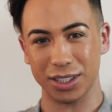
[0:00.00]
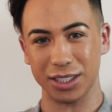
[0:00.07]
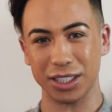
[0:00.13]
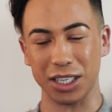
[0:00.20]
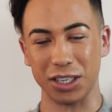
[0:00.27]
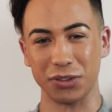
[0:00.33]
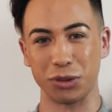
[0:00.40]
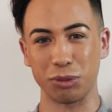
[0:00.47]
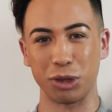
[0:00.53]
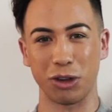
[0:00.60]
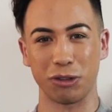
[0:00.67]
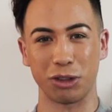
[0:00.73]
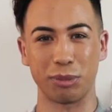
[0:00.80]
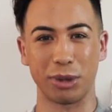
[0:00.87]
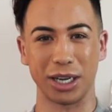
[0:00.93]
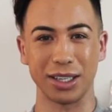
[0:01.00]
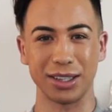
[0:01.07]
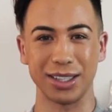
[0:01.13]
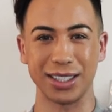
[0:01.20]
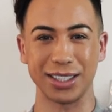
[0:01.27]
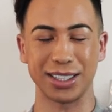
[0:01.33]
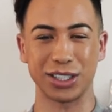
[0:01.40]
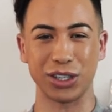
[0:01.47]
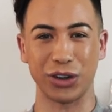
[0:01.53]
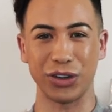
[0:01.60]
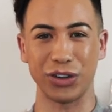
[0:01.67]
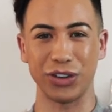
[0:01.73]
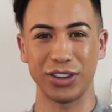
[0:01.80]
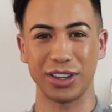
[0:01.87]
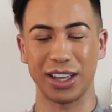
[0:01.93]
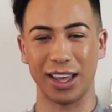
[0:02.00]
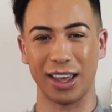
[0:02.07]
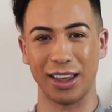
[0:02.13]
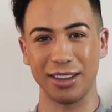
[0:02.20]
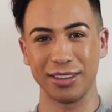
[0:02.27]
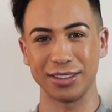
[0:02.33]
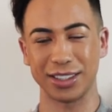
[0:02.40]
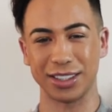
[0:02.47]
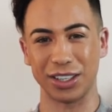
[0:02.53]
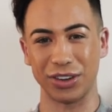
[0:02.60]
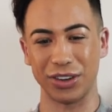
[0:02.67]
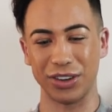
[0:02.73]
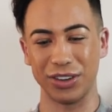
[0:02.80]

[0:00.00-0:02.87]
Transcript: tick for me off the bucket list so yeah so